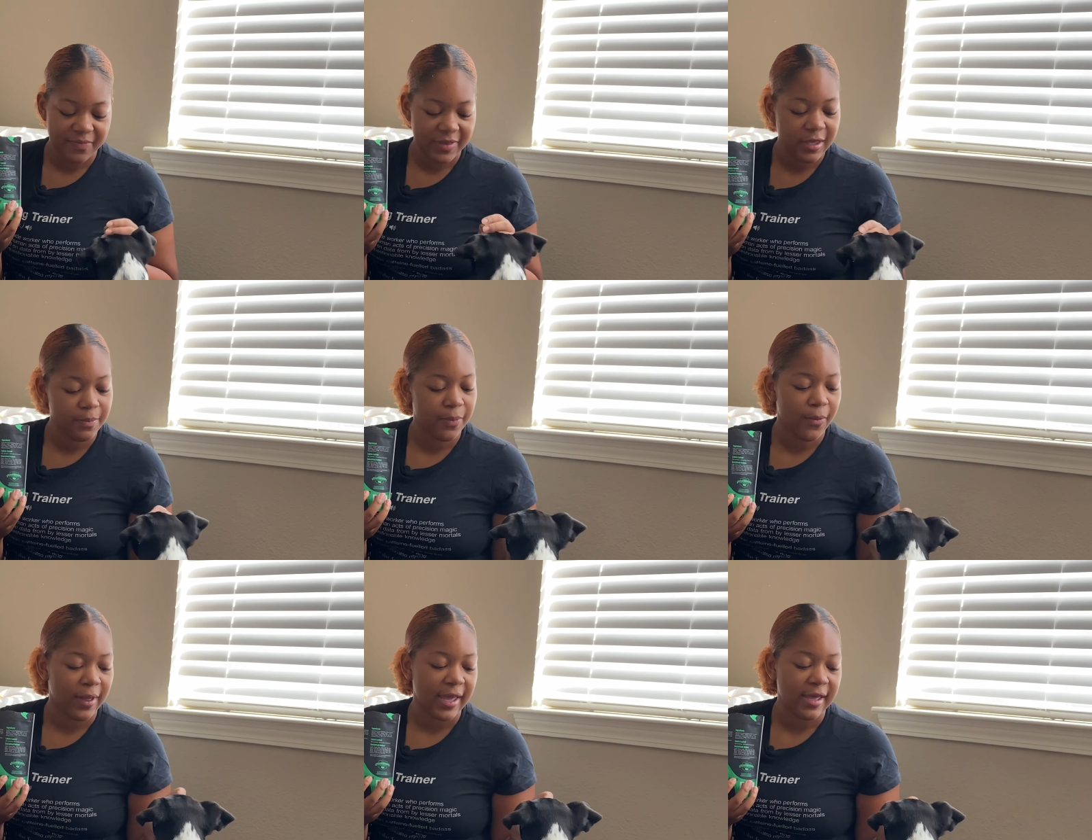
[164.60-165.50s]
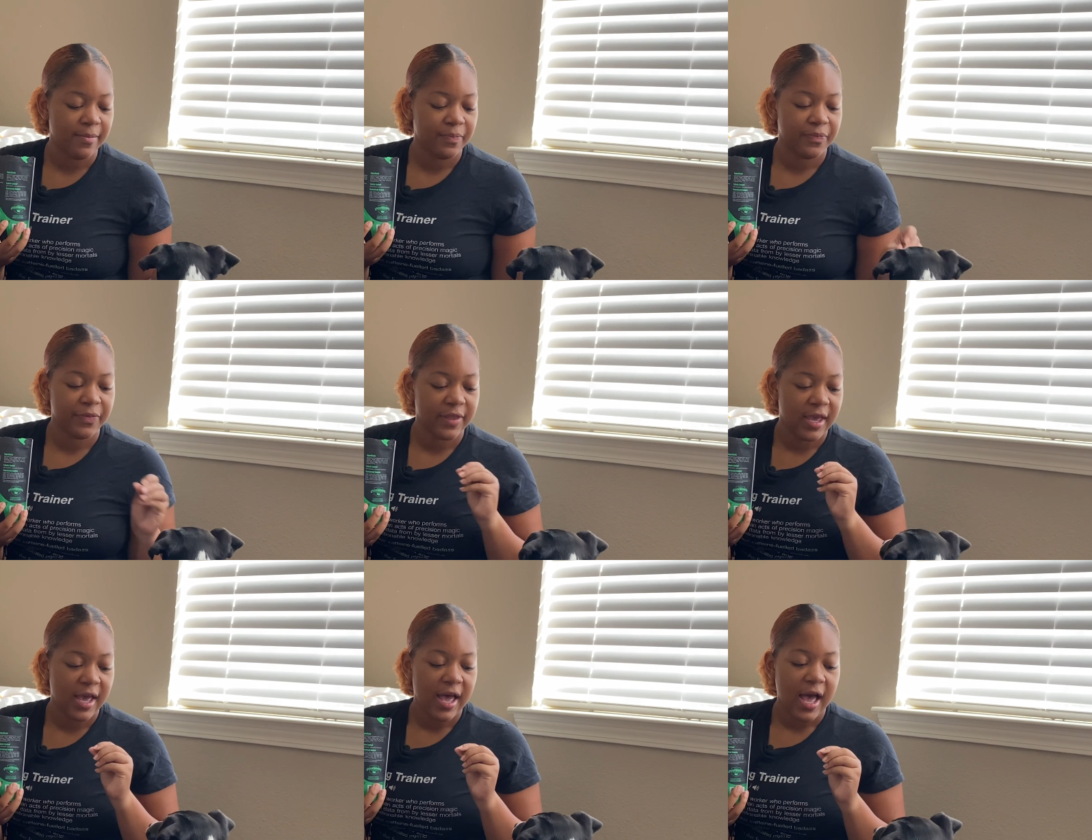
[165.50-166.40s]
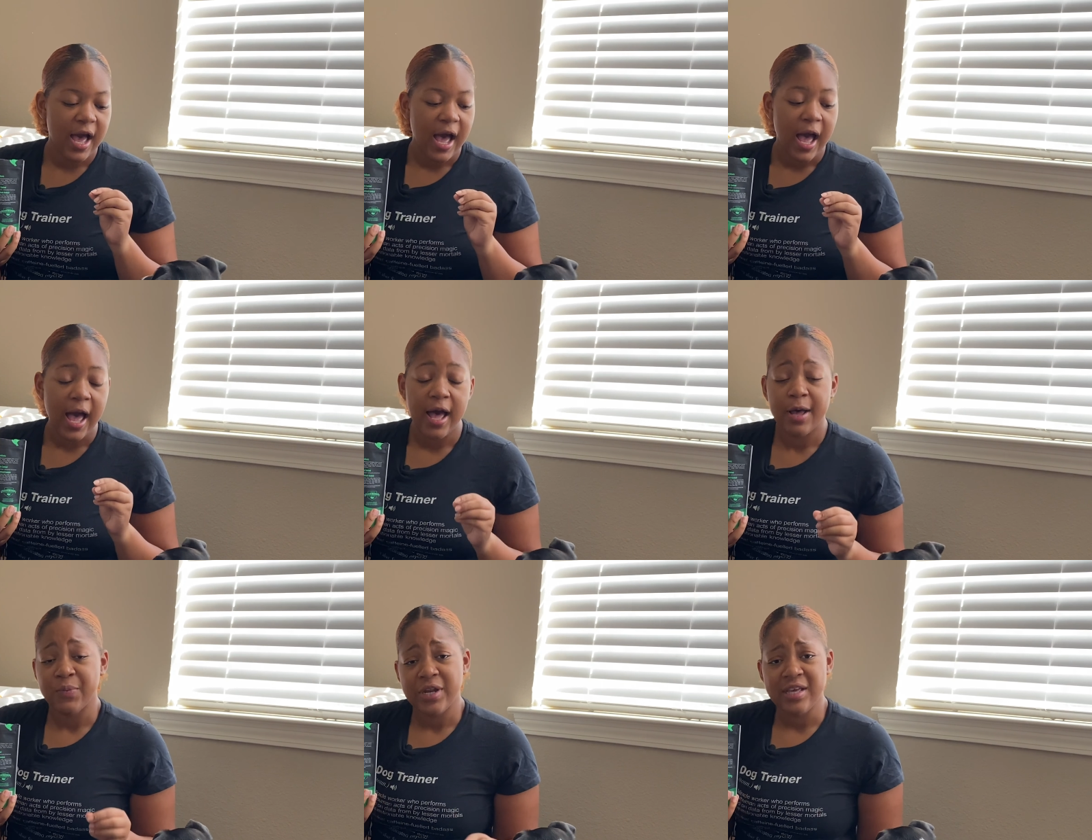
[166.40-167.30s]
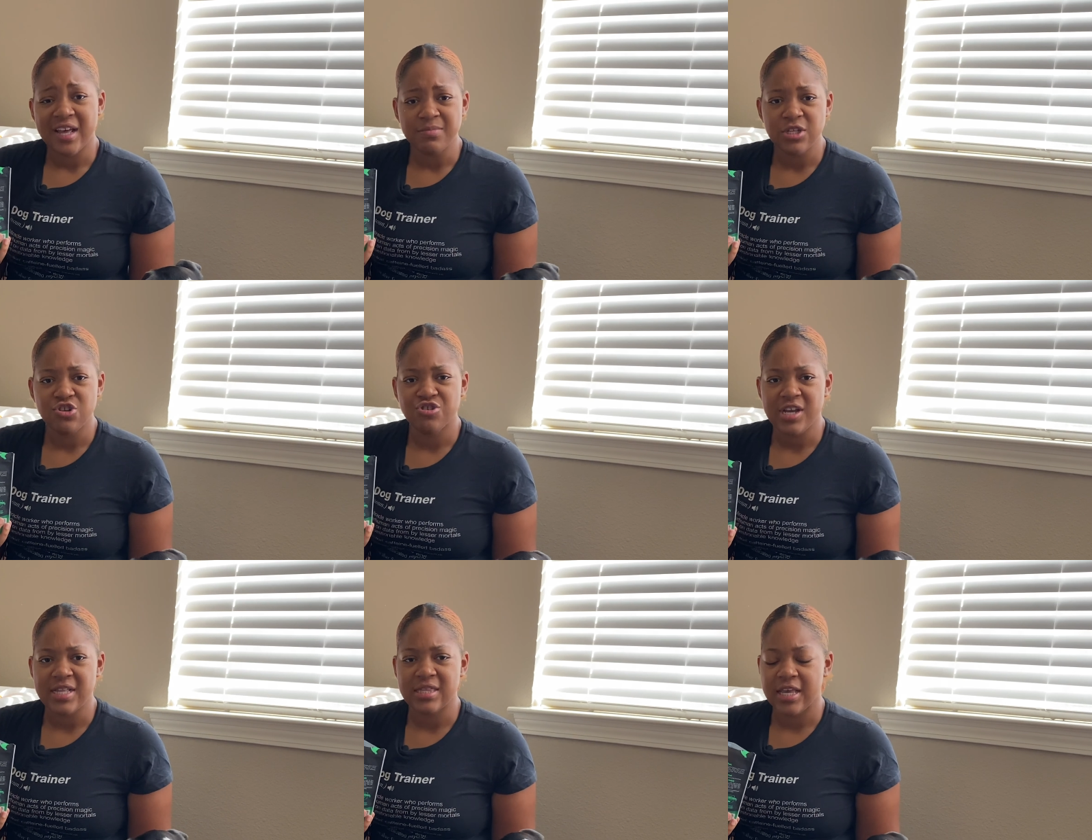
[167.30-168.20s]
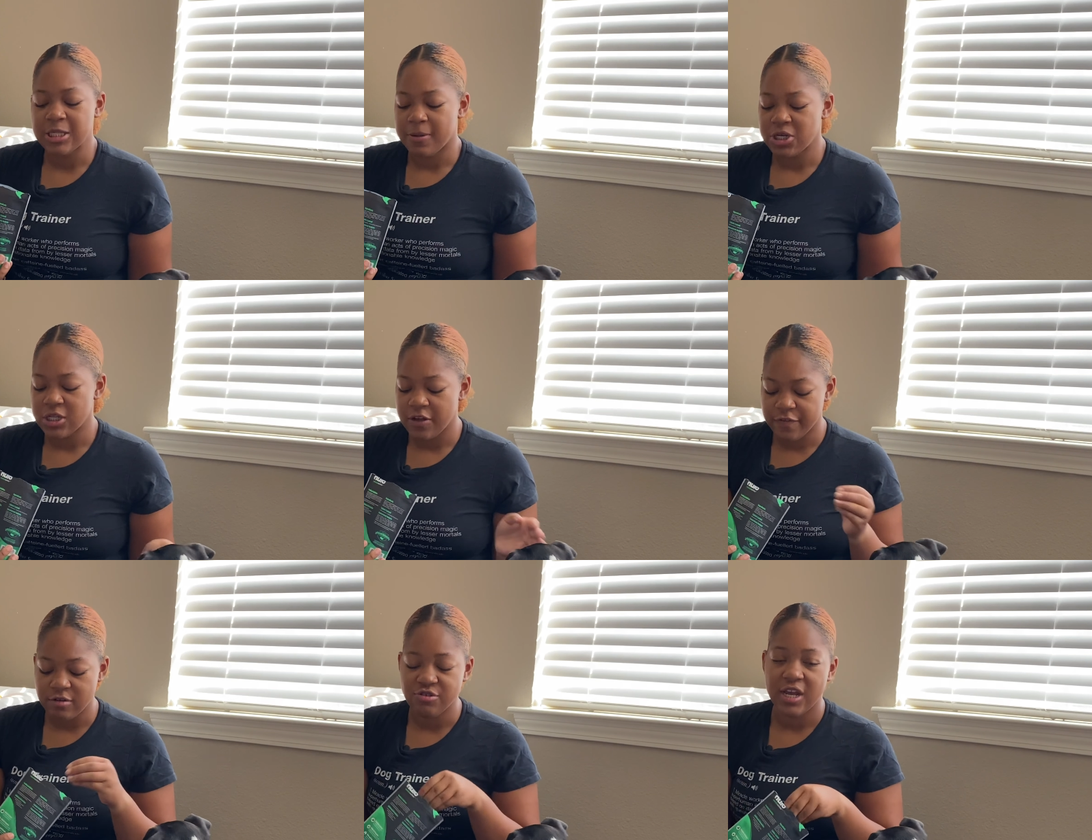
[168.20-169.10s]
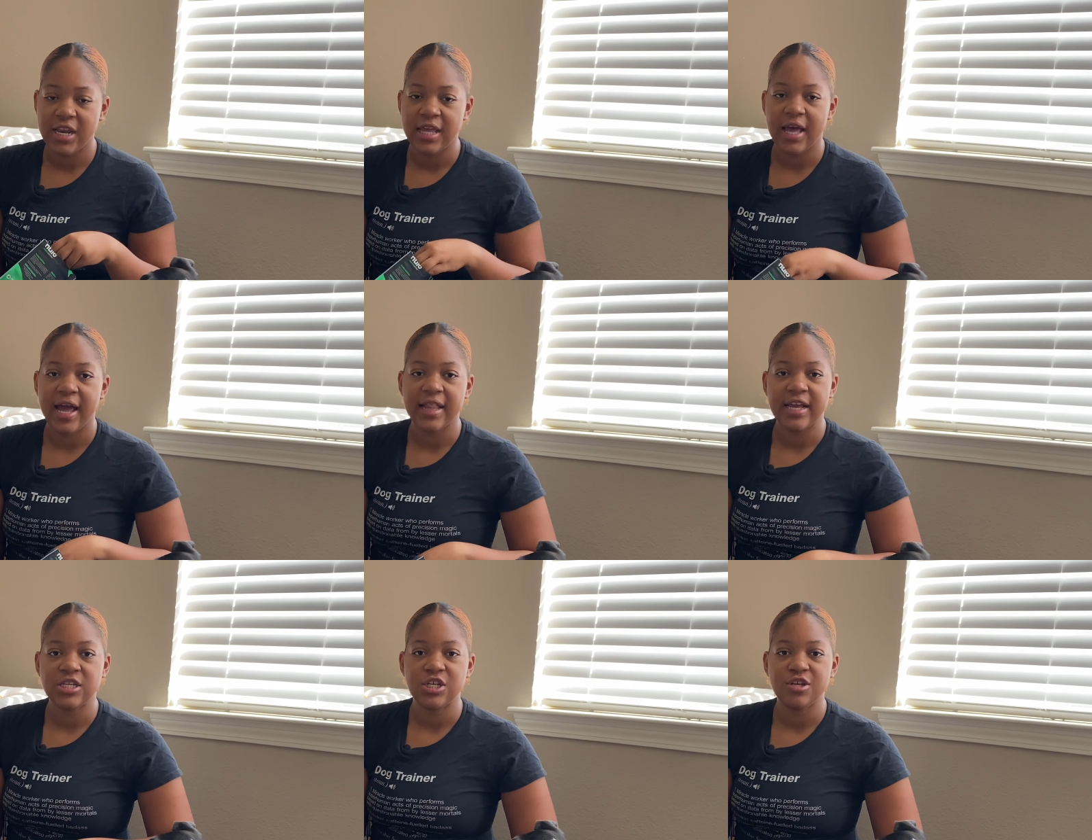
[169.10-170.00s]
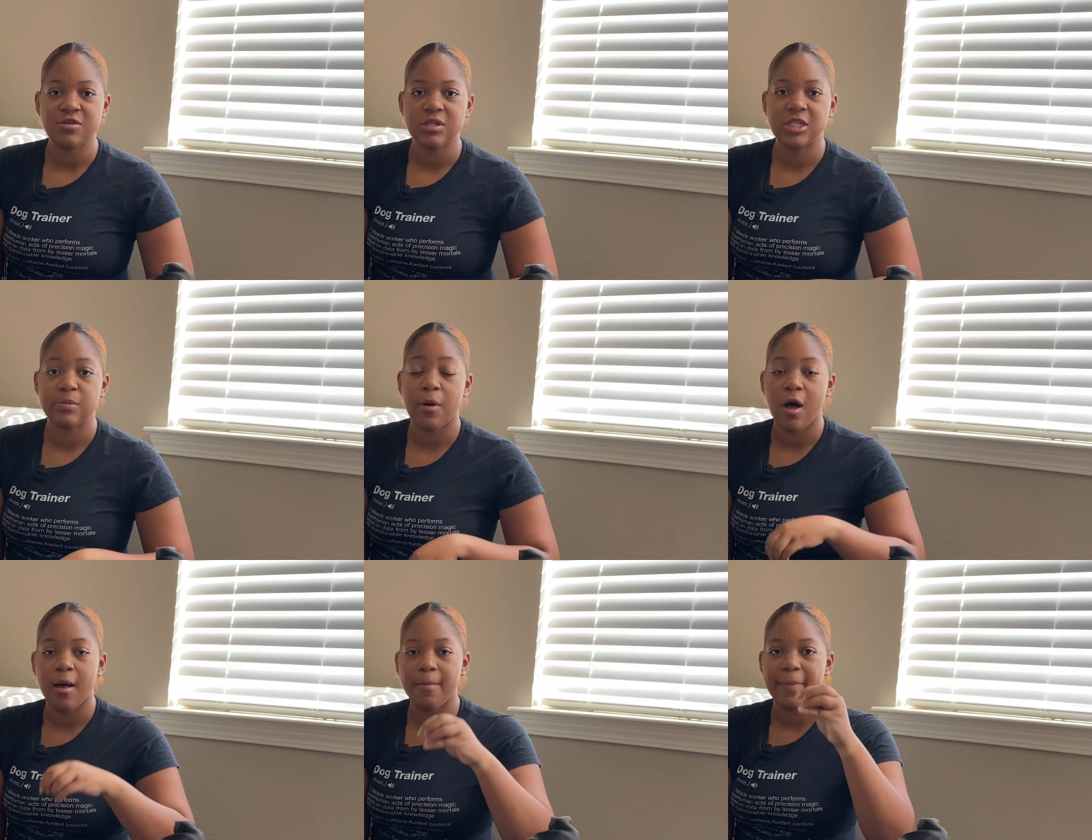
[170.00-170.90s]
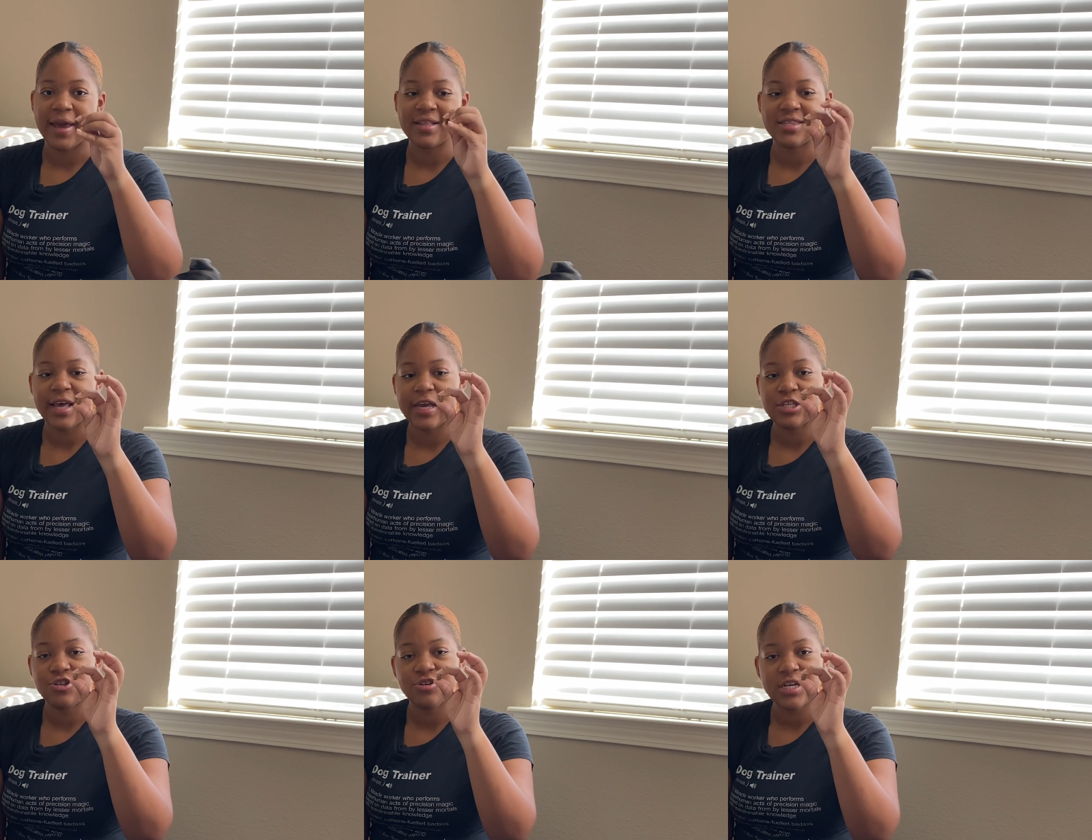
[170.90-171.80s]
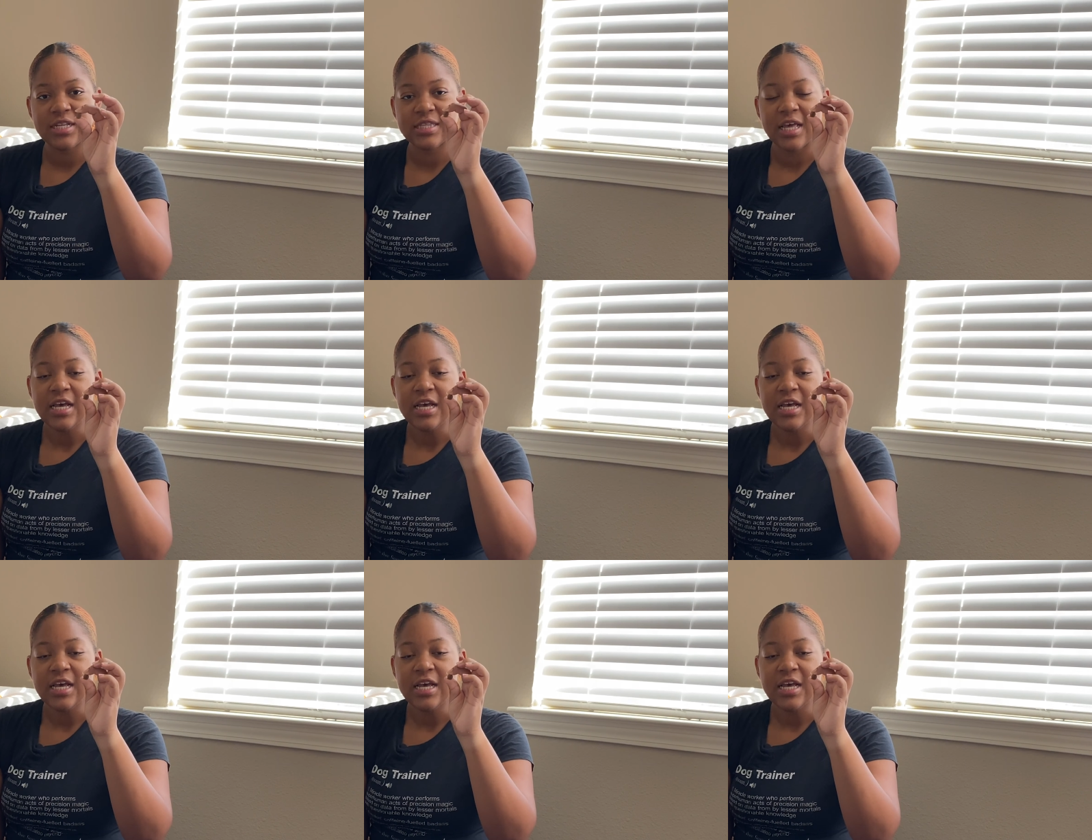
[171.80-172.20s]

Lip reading: Good boy. When it comes to treats, especially for training, I like to use small bite-sized treats,